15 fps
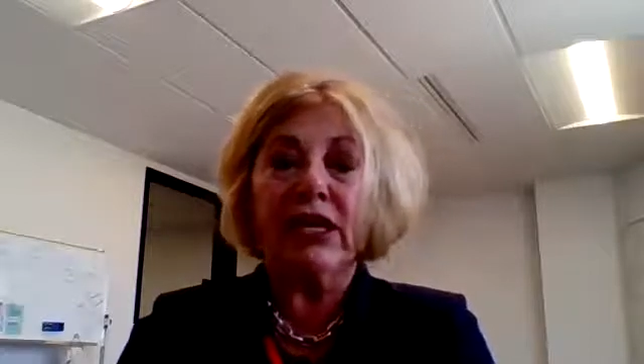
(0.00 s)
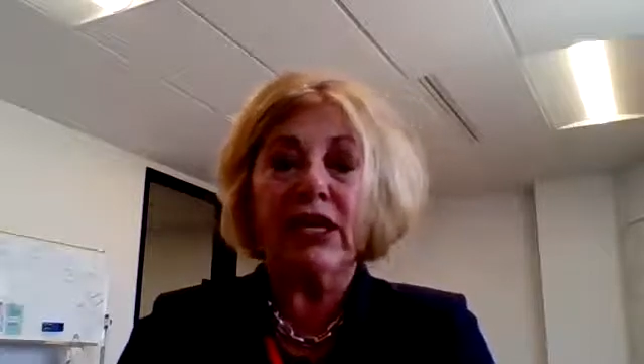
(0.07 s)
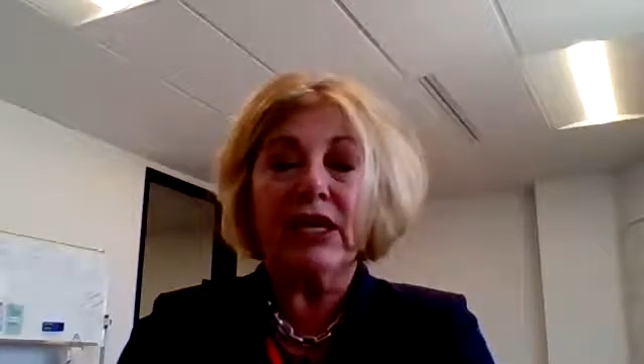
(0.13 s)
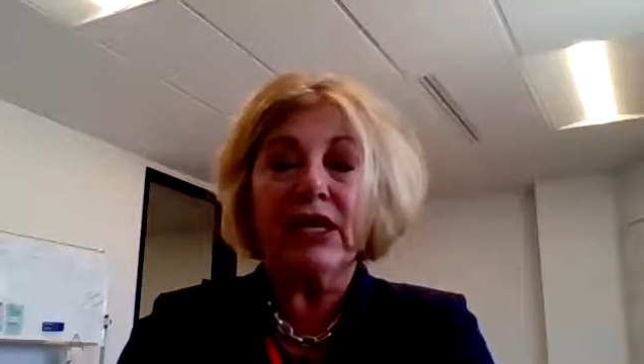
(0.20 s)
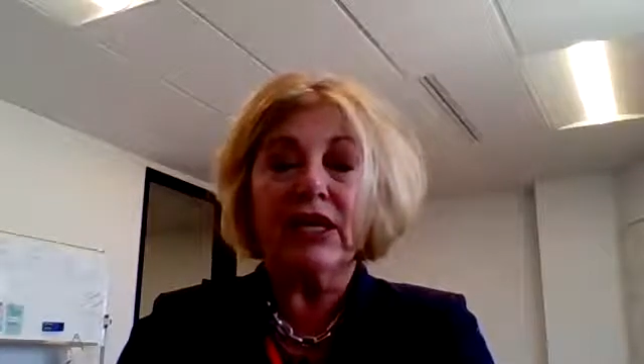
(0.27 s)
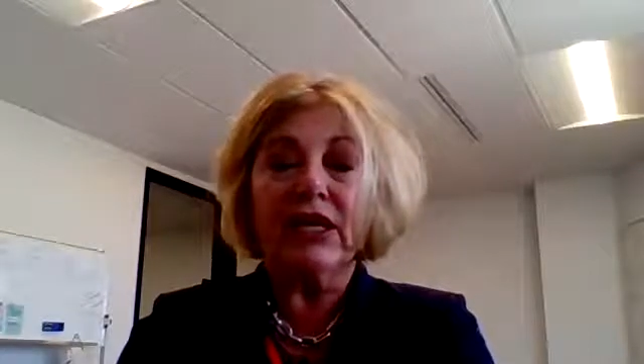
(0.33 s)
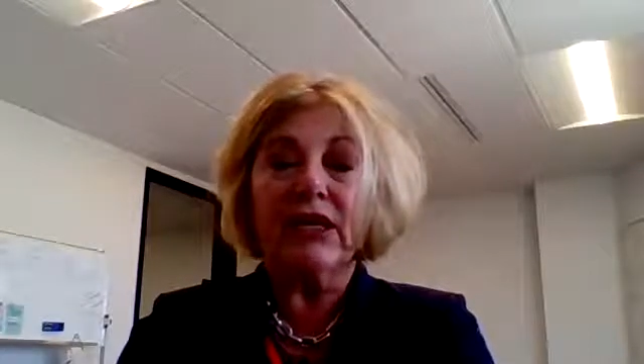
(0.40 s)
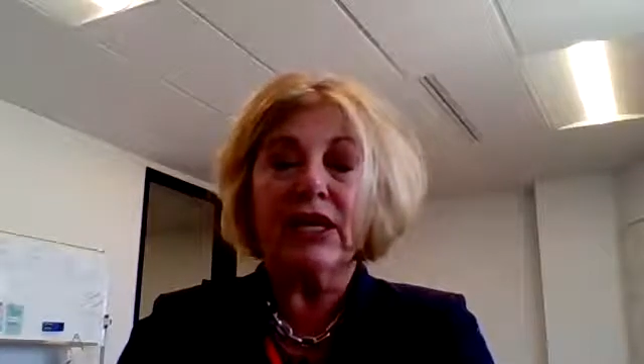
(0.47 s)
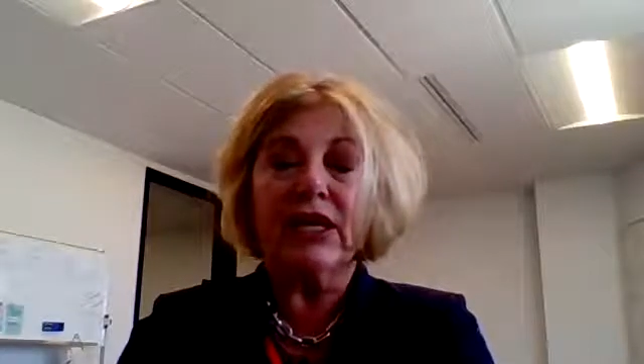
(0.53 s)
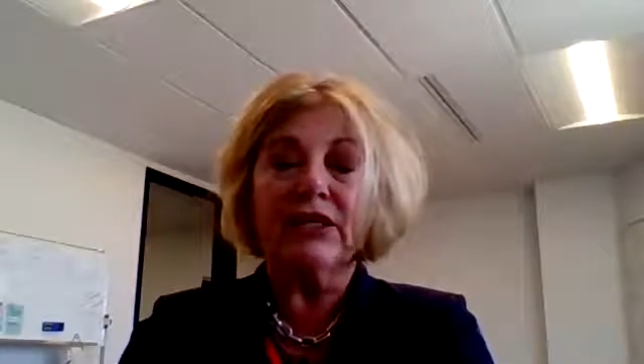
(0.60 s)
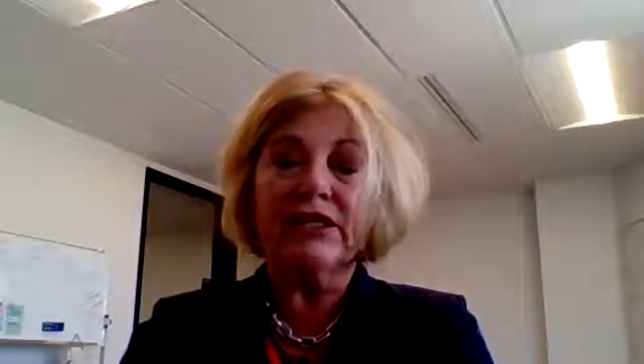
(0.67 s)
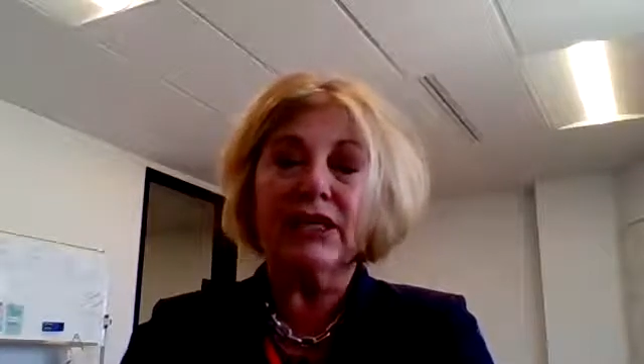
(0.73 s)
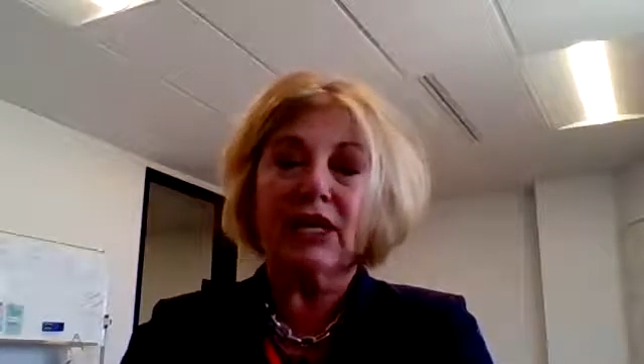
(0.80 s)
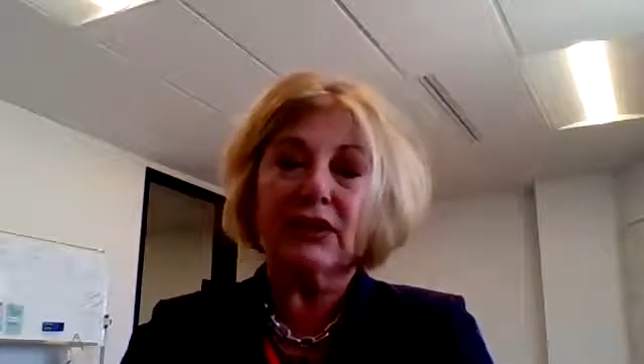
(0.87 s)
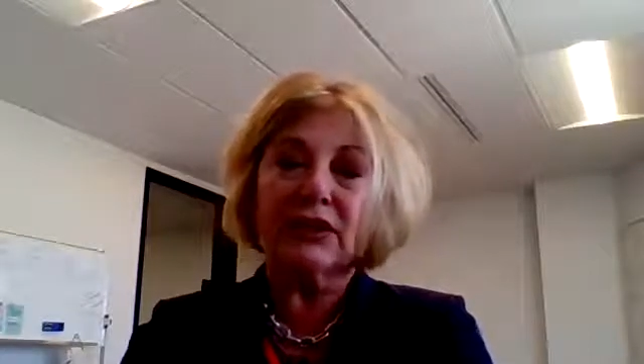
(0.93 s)
in and
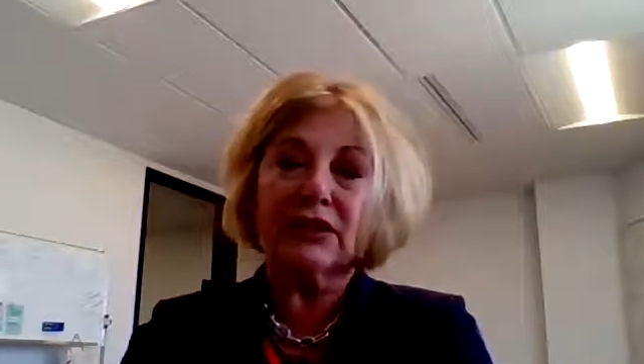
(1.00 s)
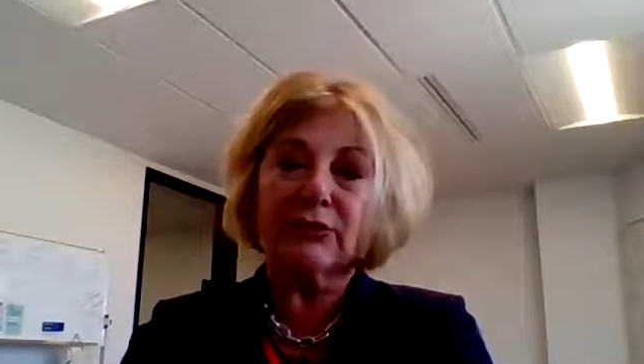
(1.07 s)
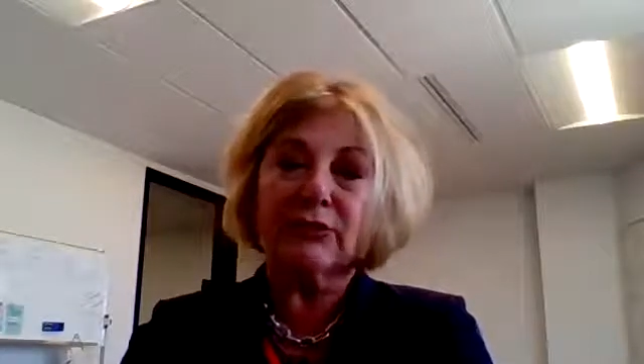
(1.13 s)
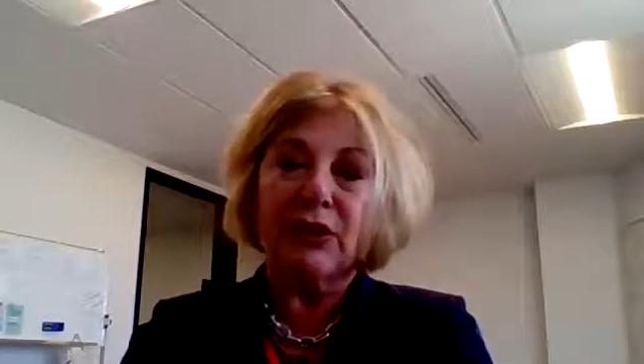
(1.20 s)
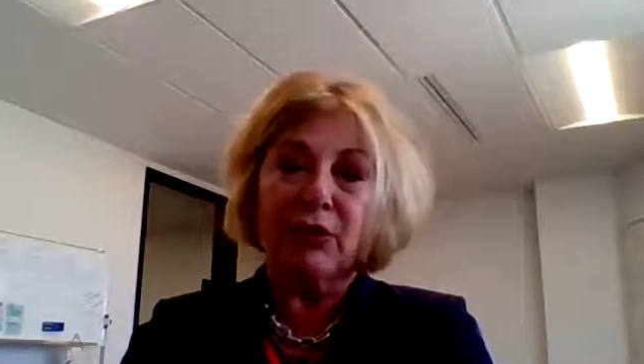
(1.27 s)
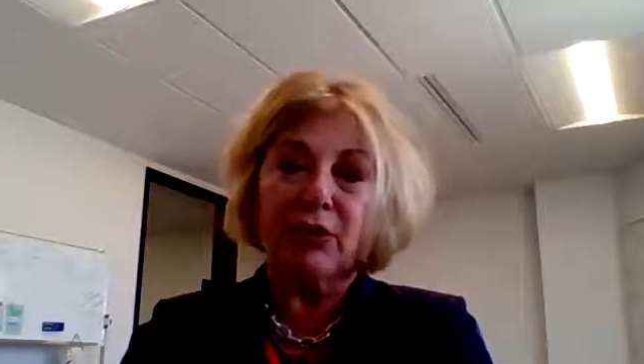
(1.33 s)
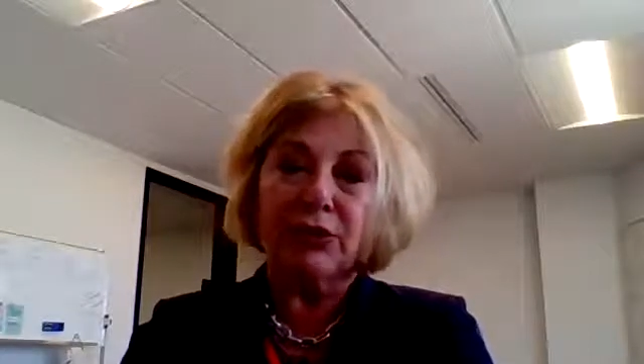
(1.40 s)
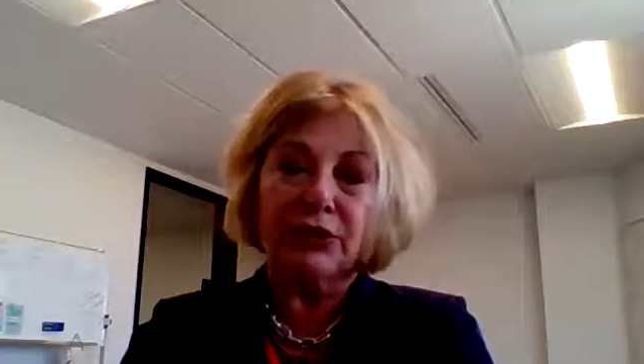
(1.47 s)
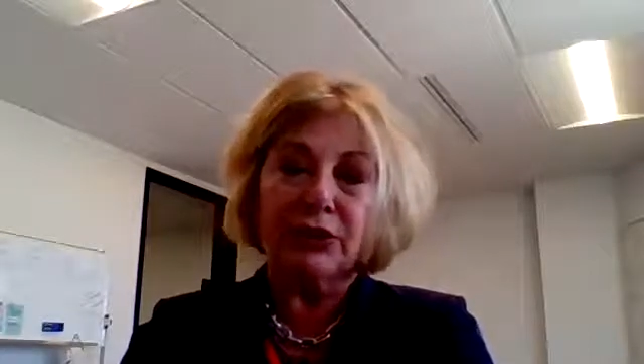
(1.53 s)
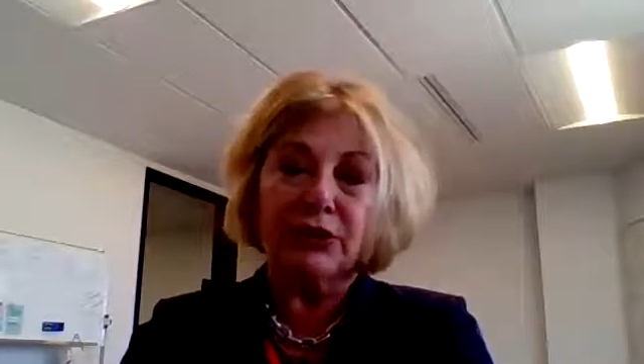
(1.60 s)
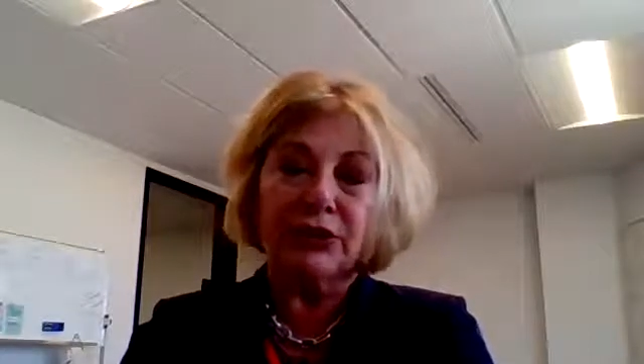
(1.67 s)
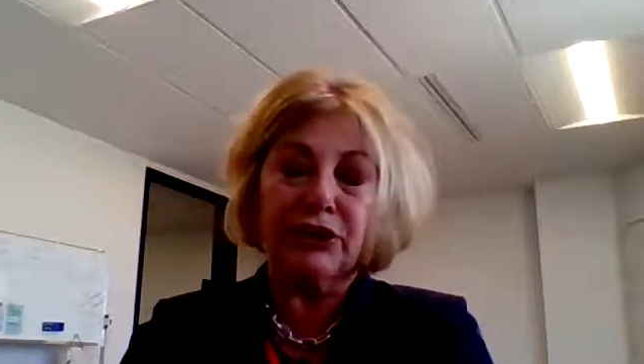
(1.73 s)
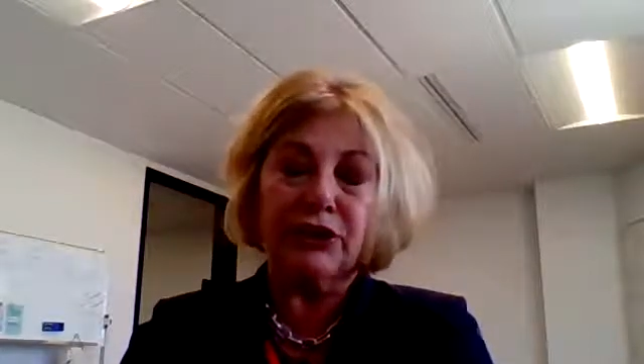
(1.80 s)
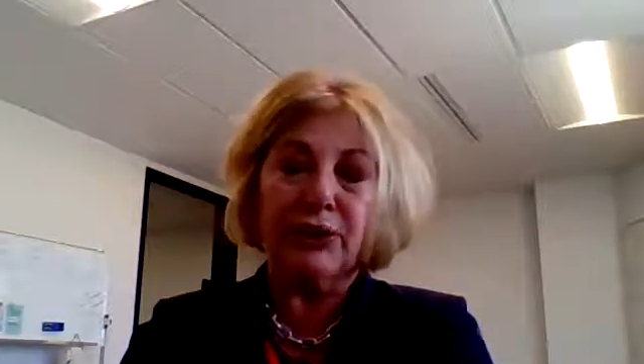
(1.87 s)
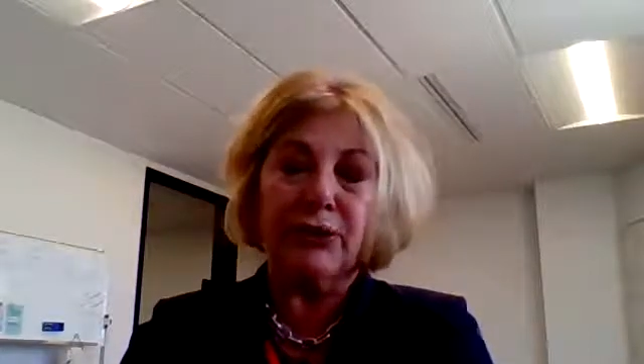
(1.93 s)
tell us about what they're
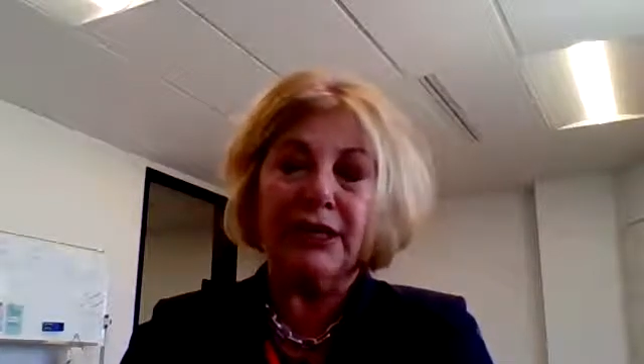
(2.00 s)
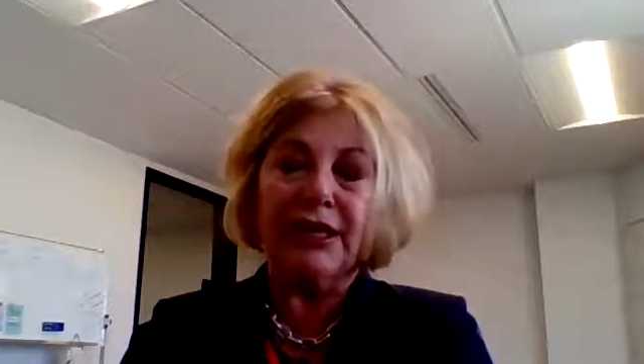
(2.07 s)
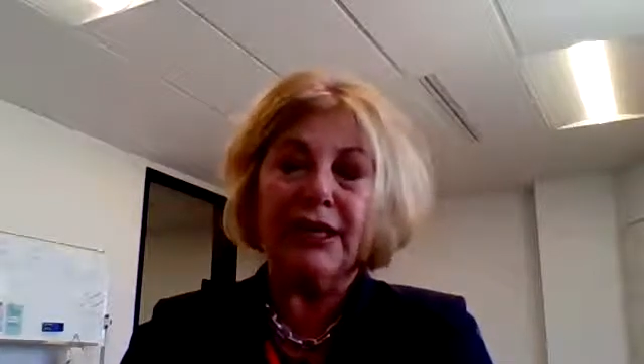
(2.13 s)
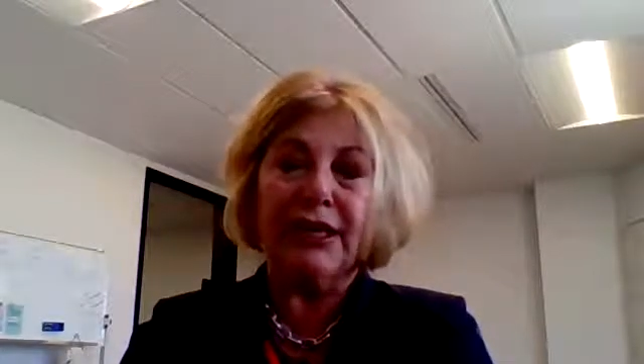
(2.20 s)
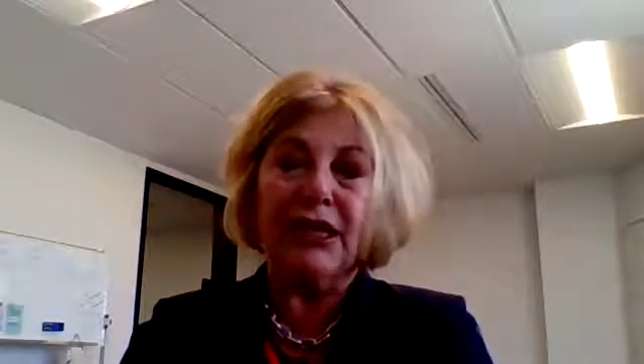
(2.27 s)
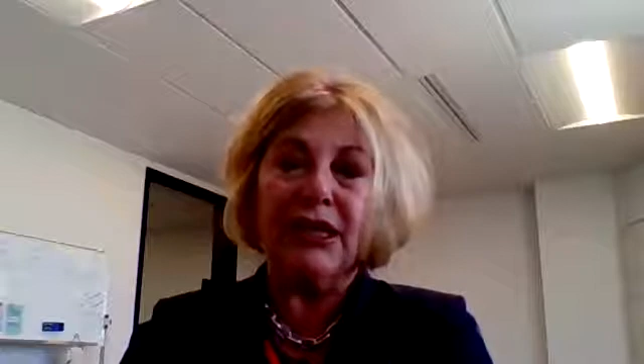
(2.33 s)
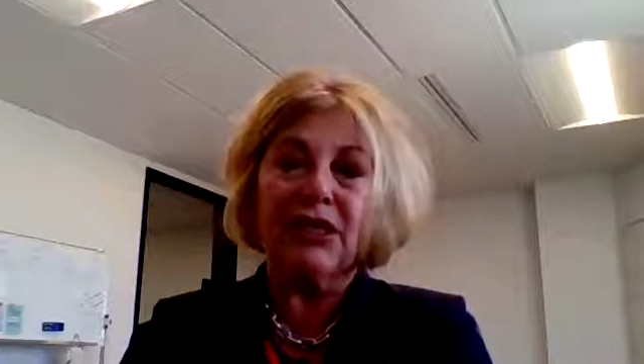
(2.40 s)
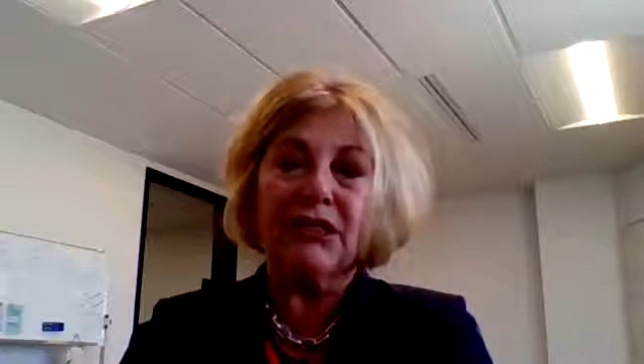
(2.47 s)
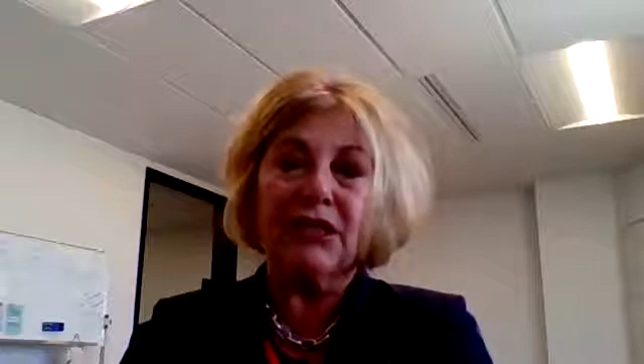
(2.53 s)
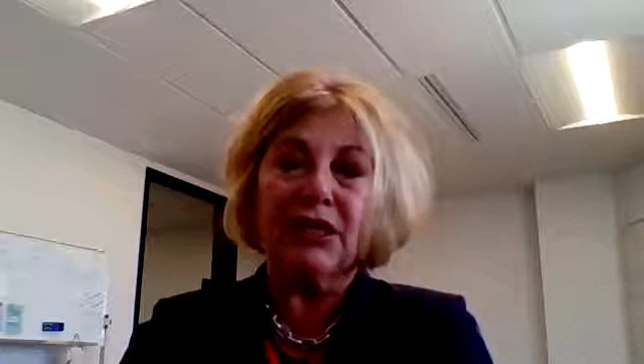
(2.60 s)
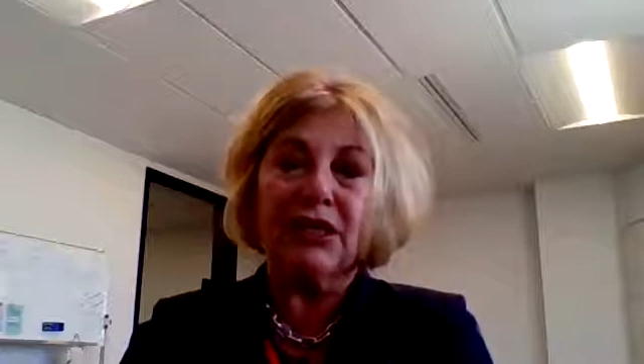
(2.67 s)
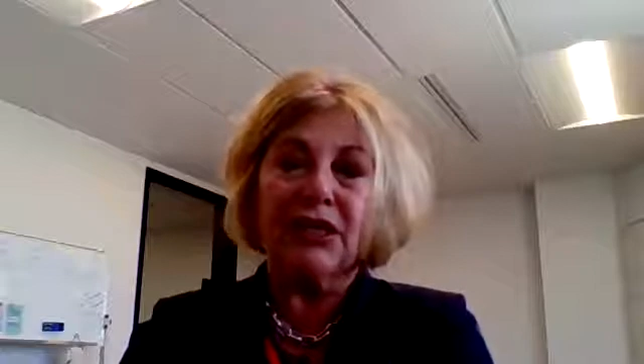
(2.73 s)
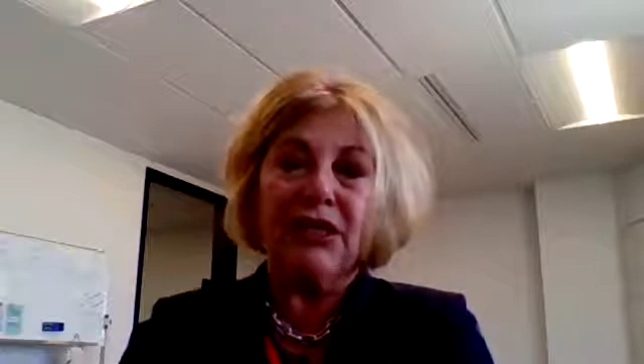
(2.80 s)
doing, and